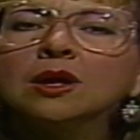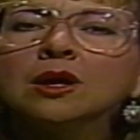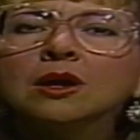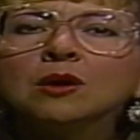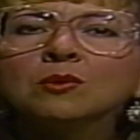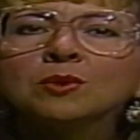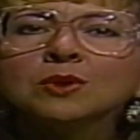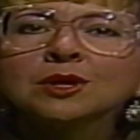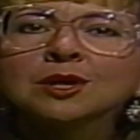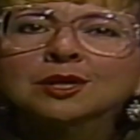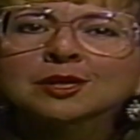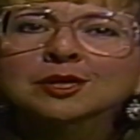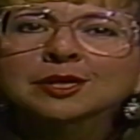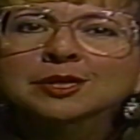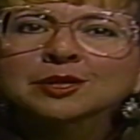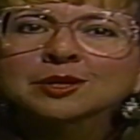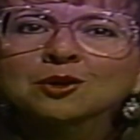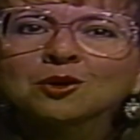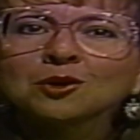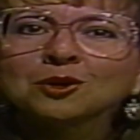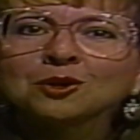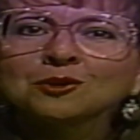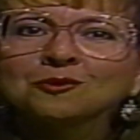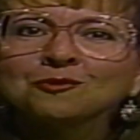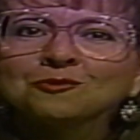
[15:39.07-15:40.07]
We got
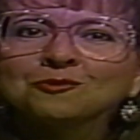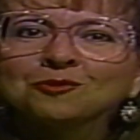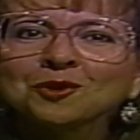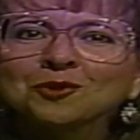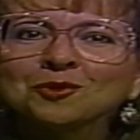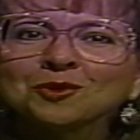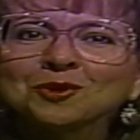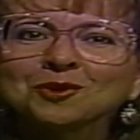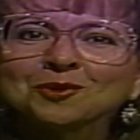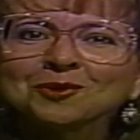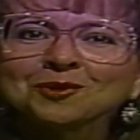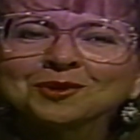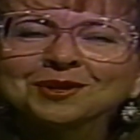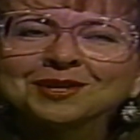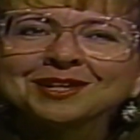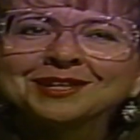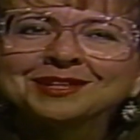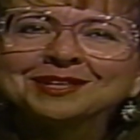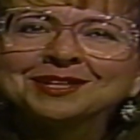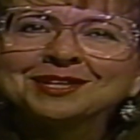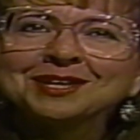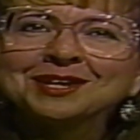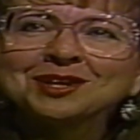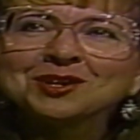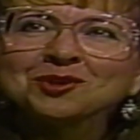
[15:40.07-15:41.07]
started very early in the
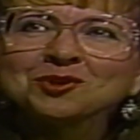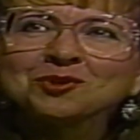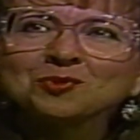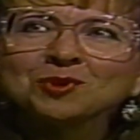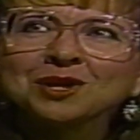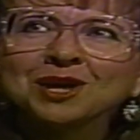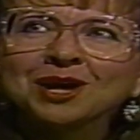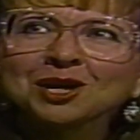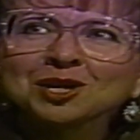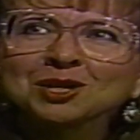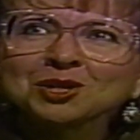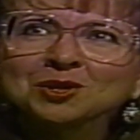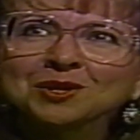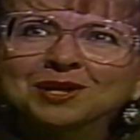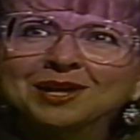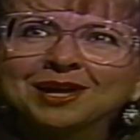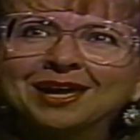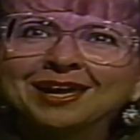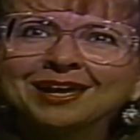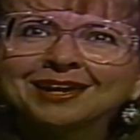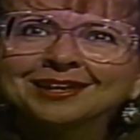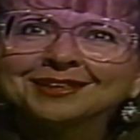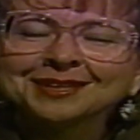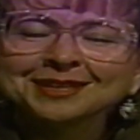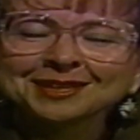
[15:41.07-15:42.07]
year. We actually
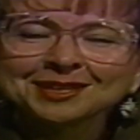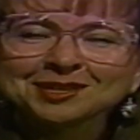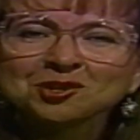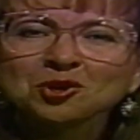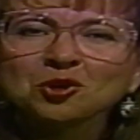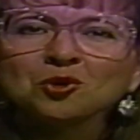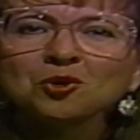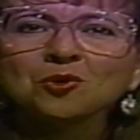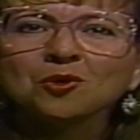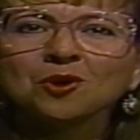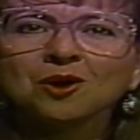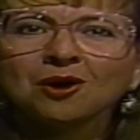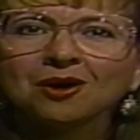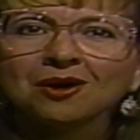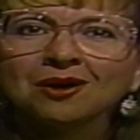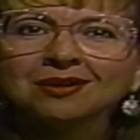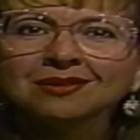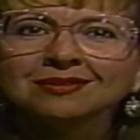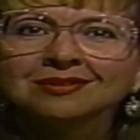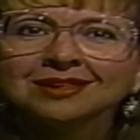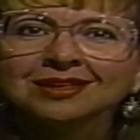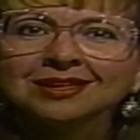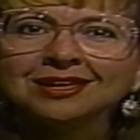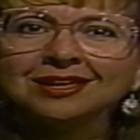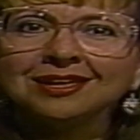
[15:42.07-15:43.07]
had snow on
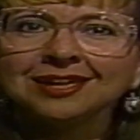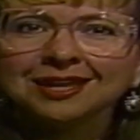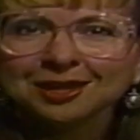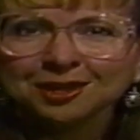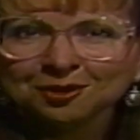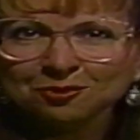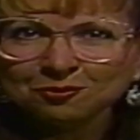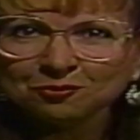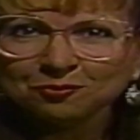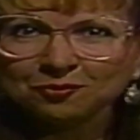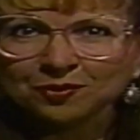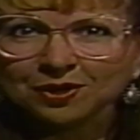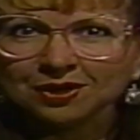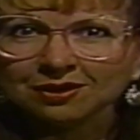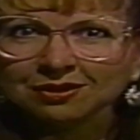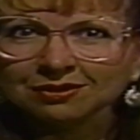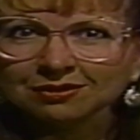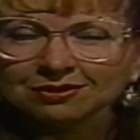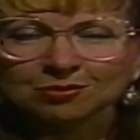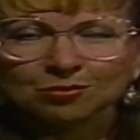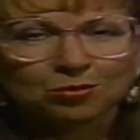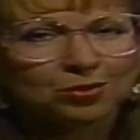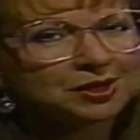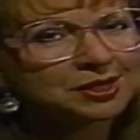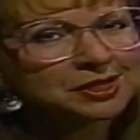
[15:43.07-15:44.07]
the infield.
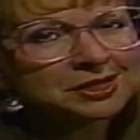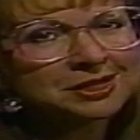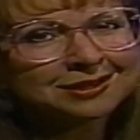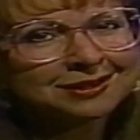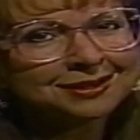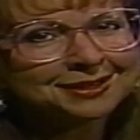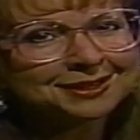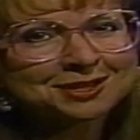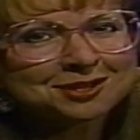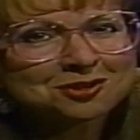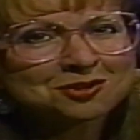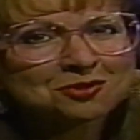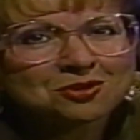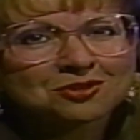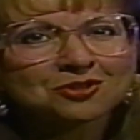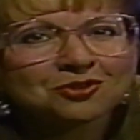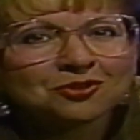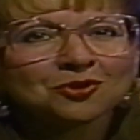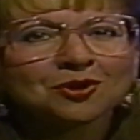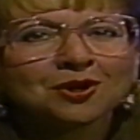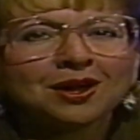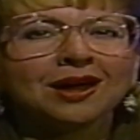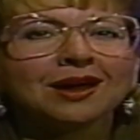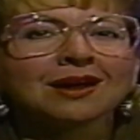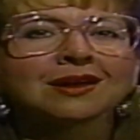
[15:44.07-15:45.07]
There wasn't any snow on the
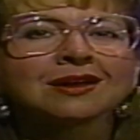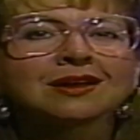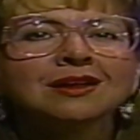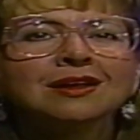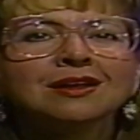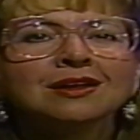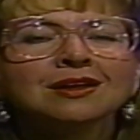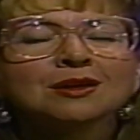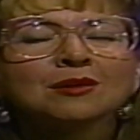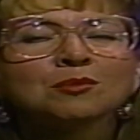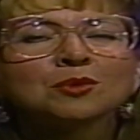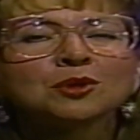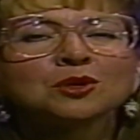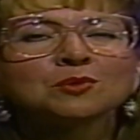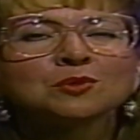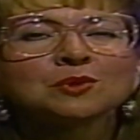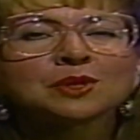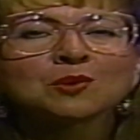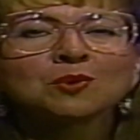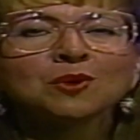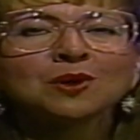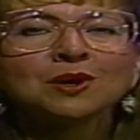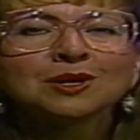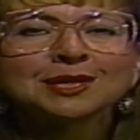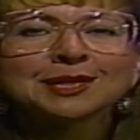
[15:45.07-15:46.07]
track, but it was
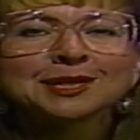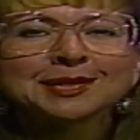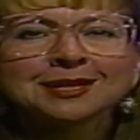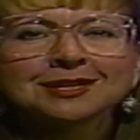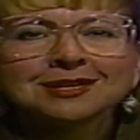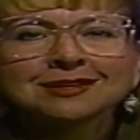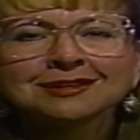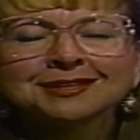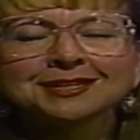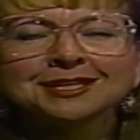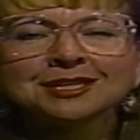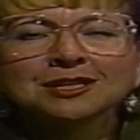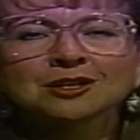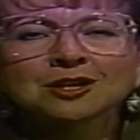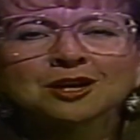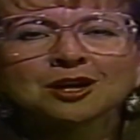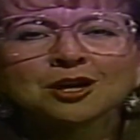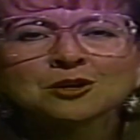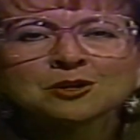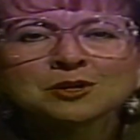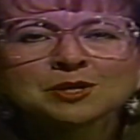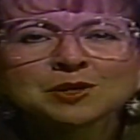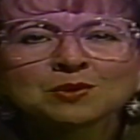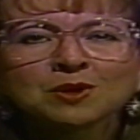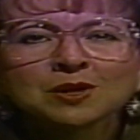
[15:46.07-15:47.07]
quite a sight to see the
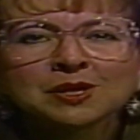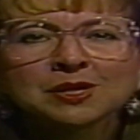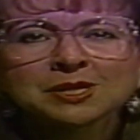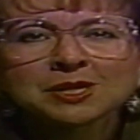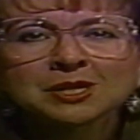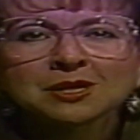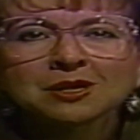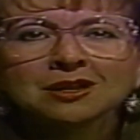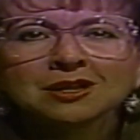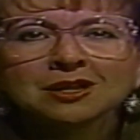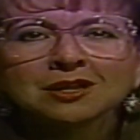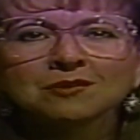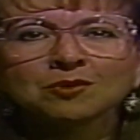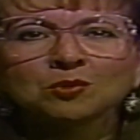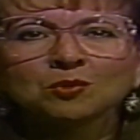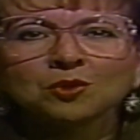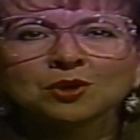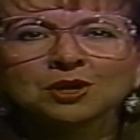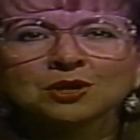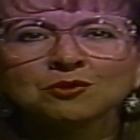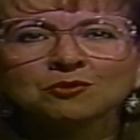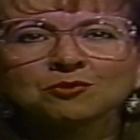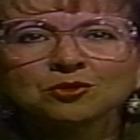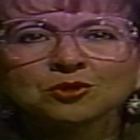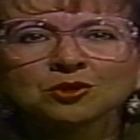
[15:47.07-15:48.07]
cars cresting 11
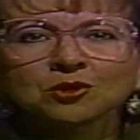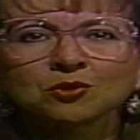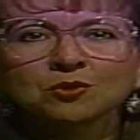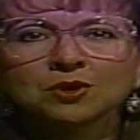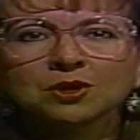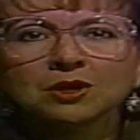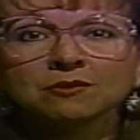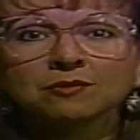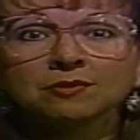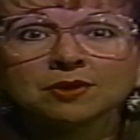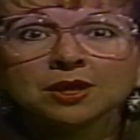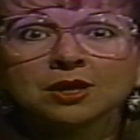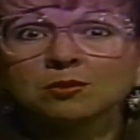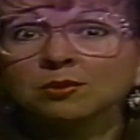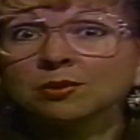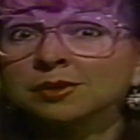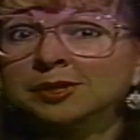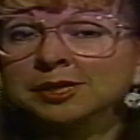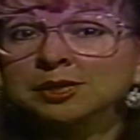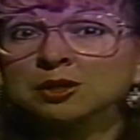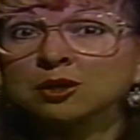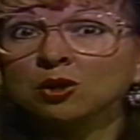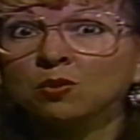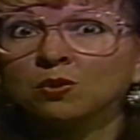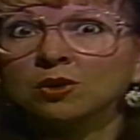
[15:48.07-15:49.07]
waiting for the green flag with
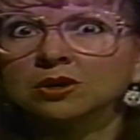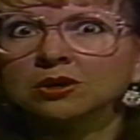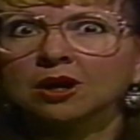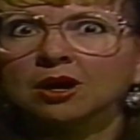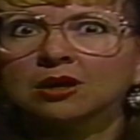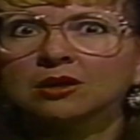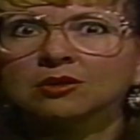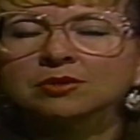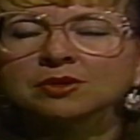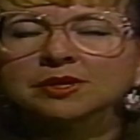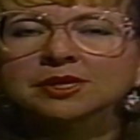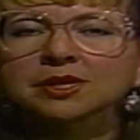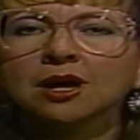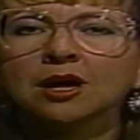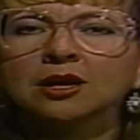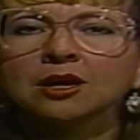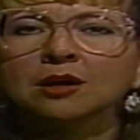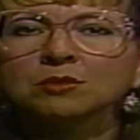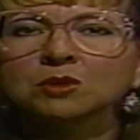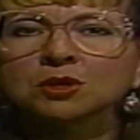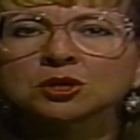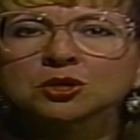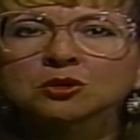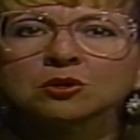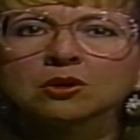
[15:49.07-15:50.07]
snow on either side.
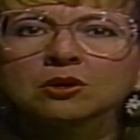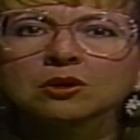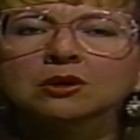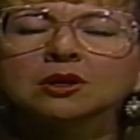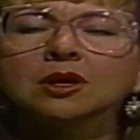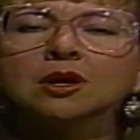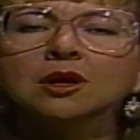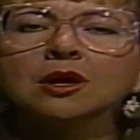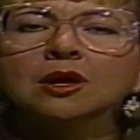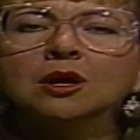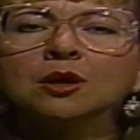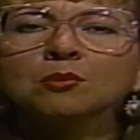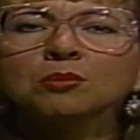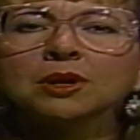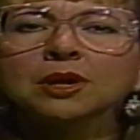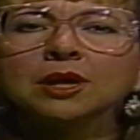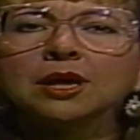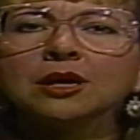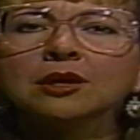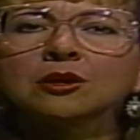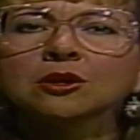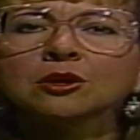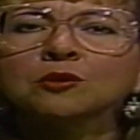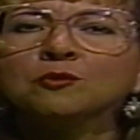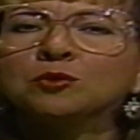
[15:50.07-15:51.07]
I'm sure it
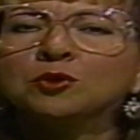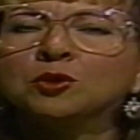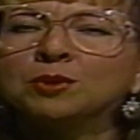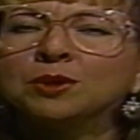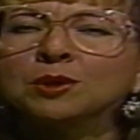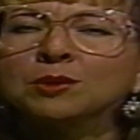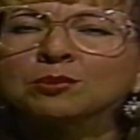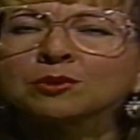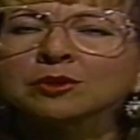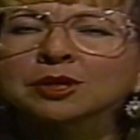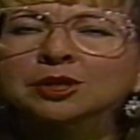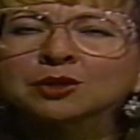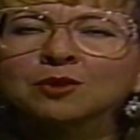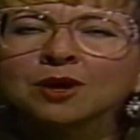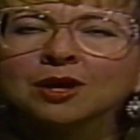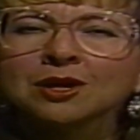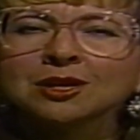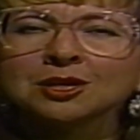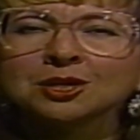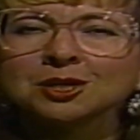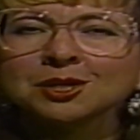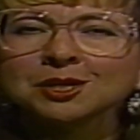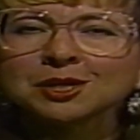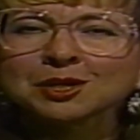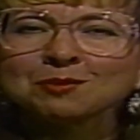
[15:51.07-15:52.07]
played on a few people's
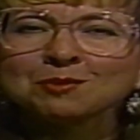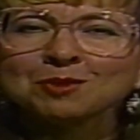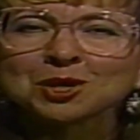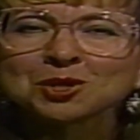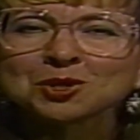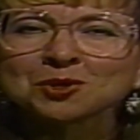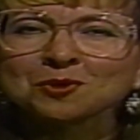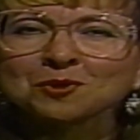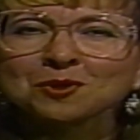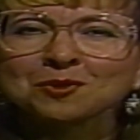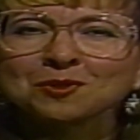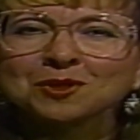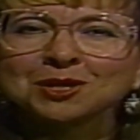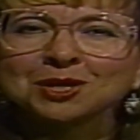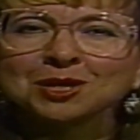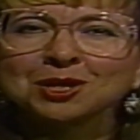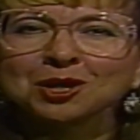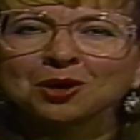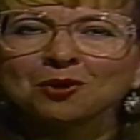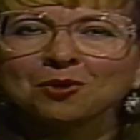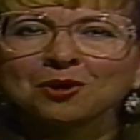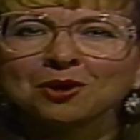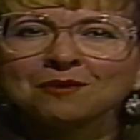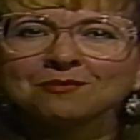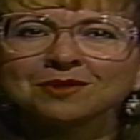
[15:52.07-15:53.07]
strategies to make sure that they didn't
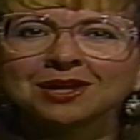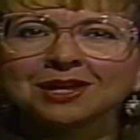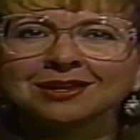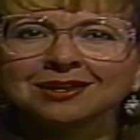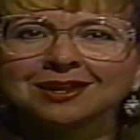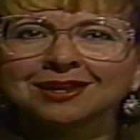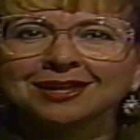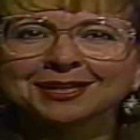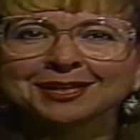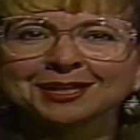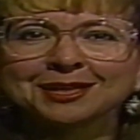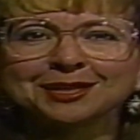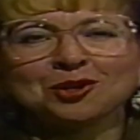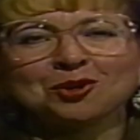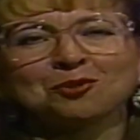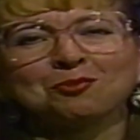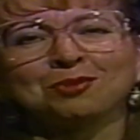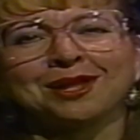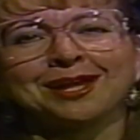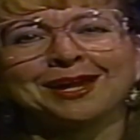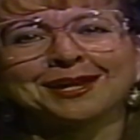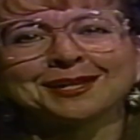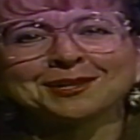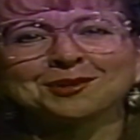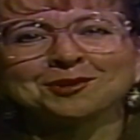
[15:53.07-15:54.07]
go off that nice clear
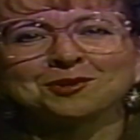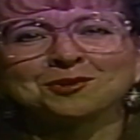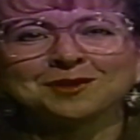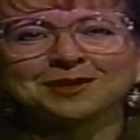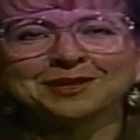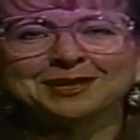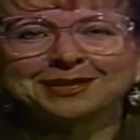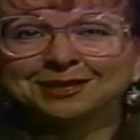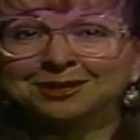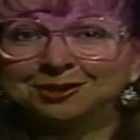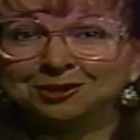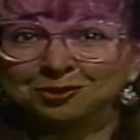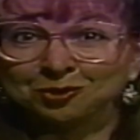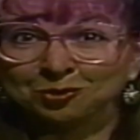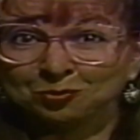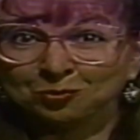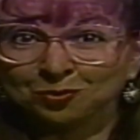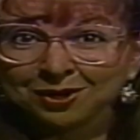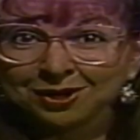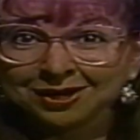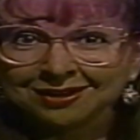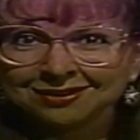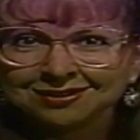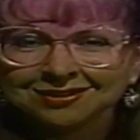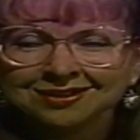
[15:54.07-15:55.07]
black surface and into the
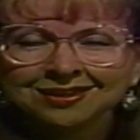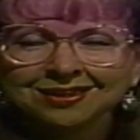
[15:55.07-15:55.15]
white.